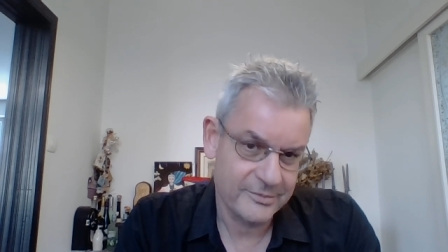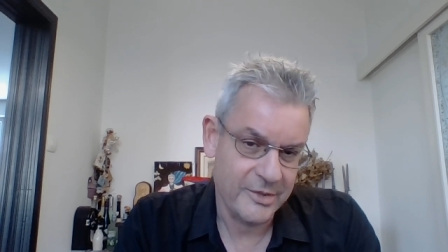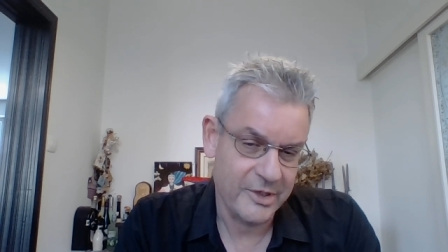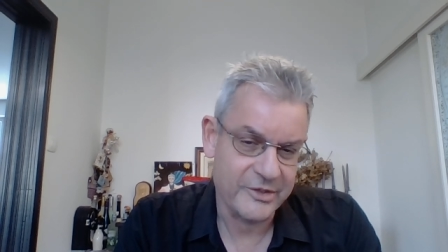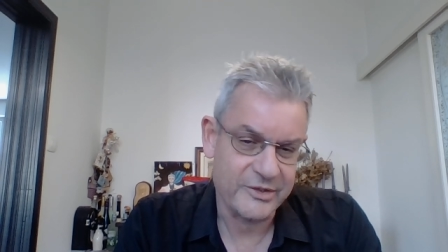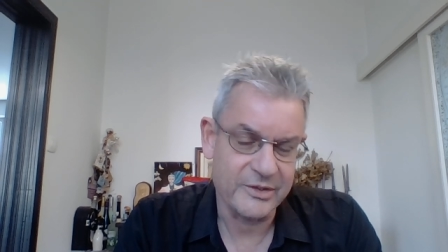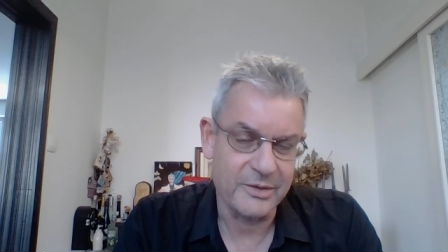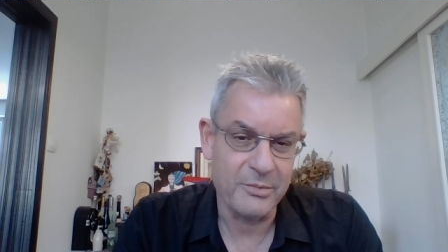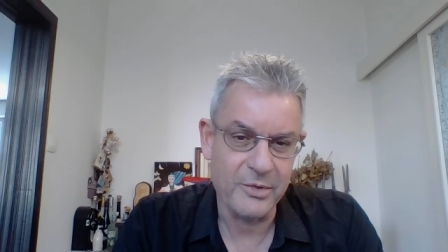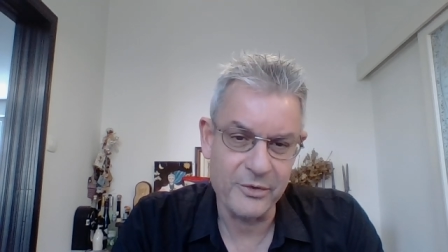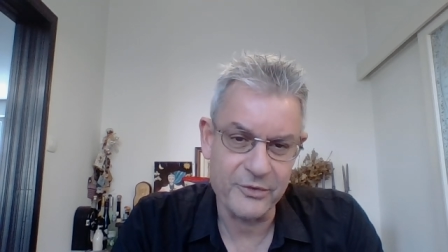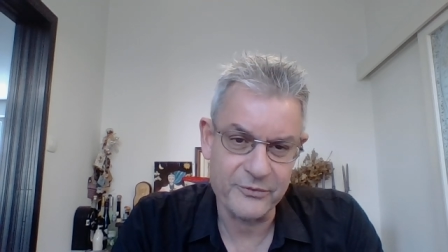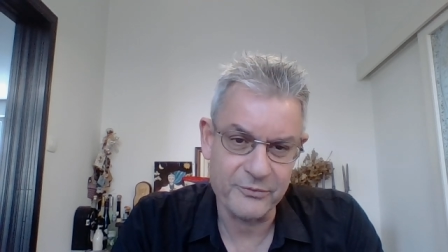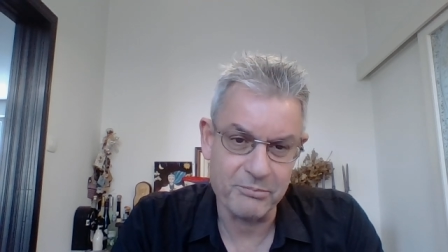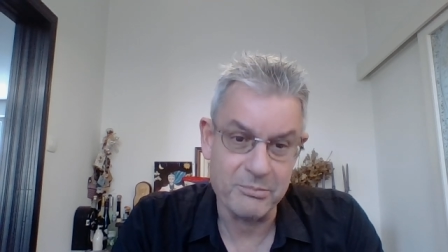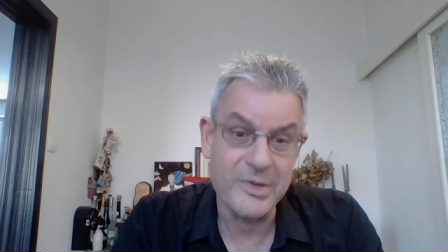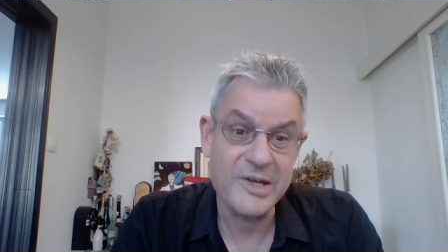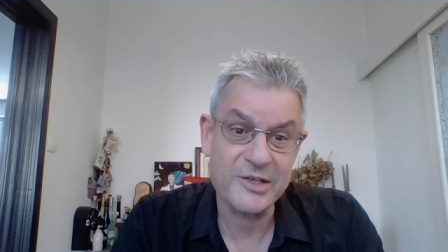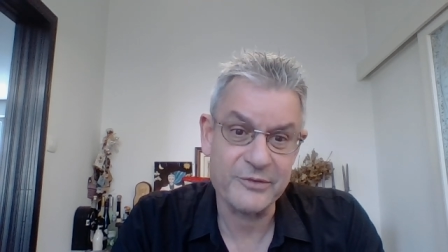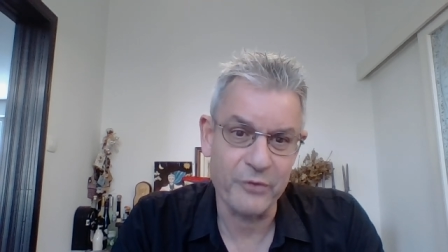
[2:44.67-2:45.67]
has the
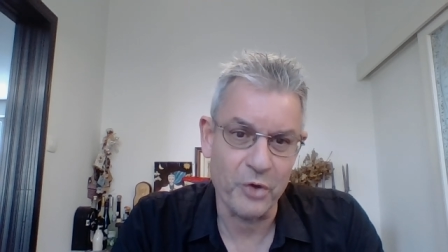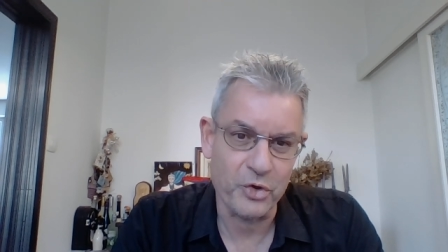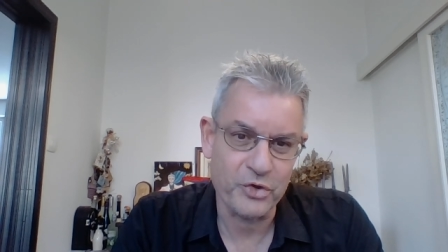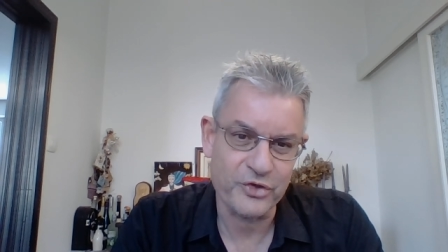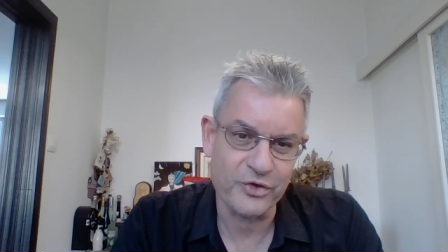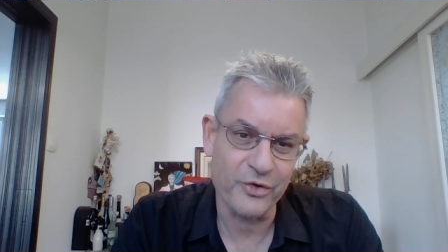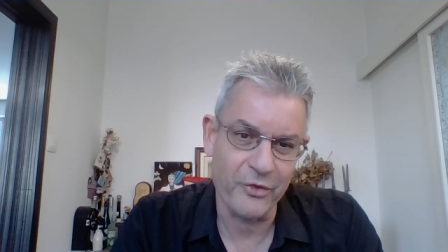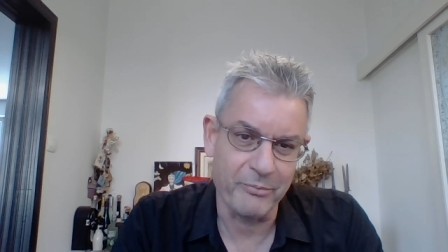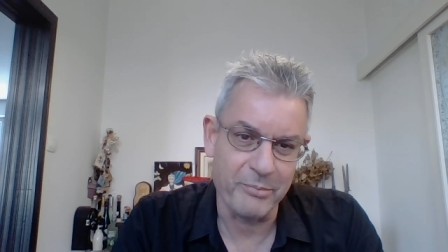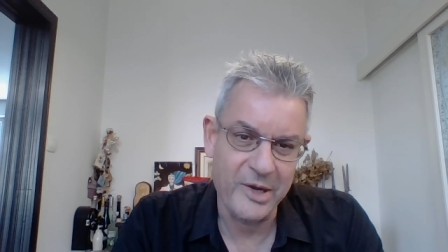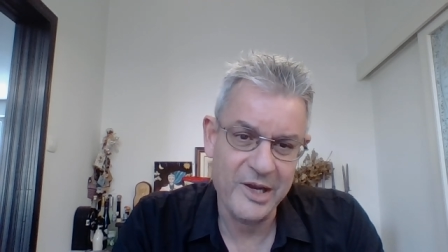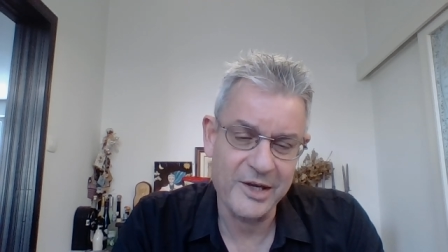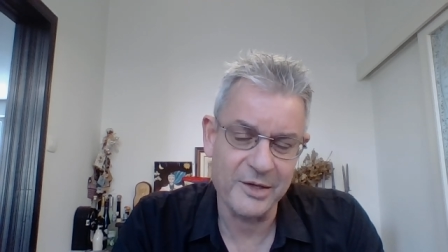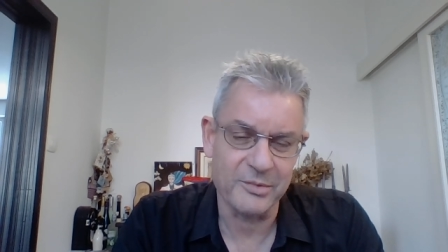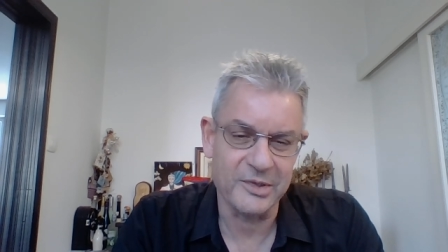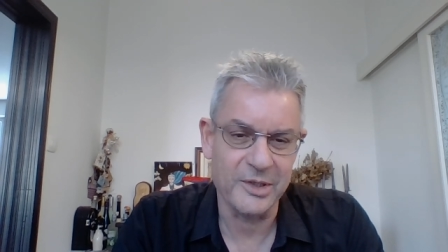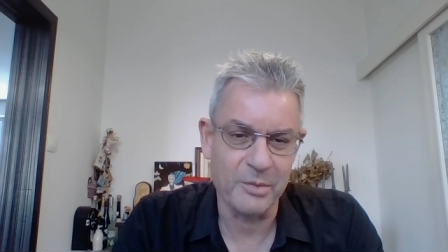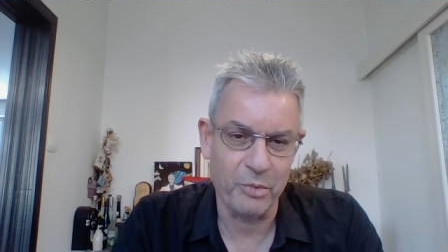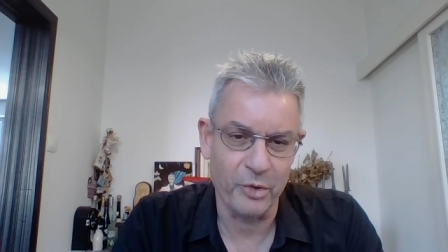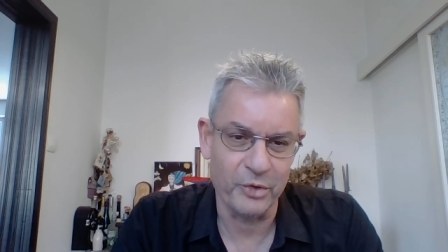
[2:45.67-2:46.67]
misfortune of being
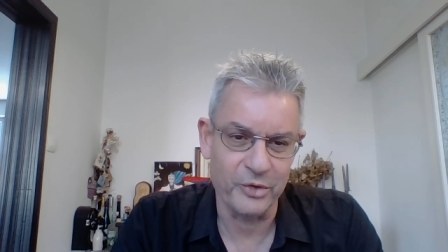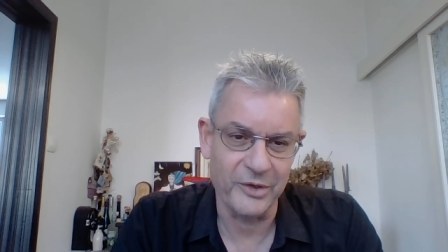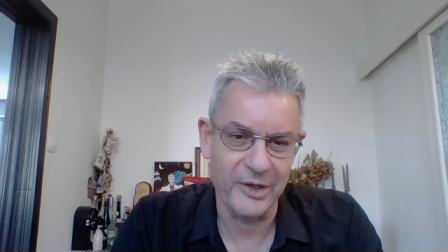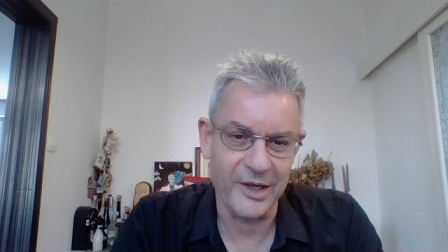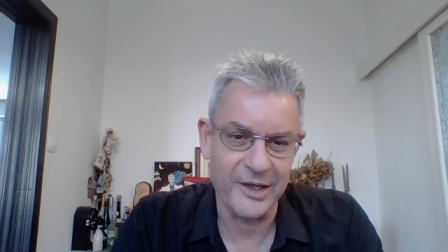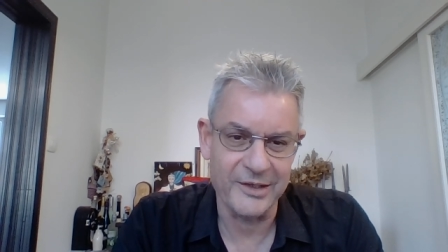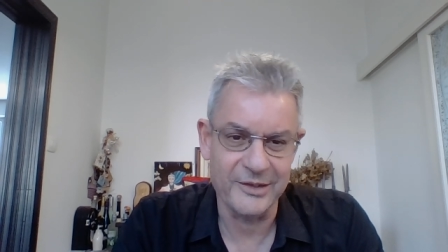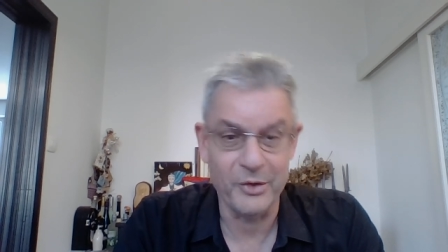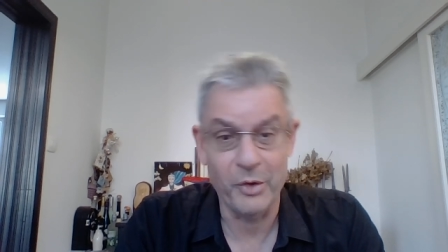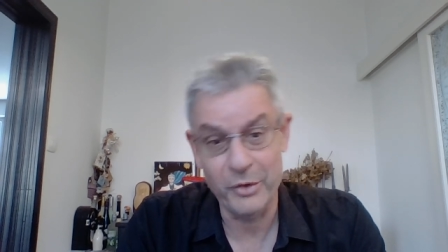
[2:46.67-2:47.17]
with a borderline,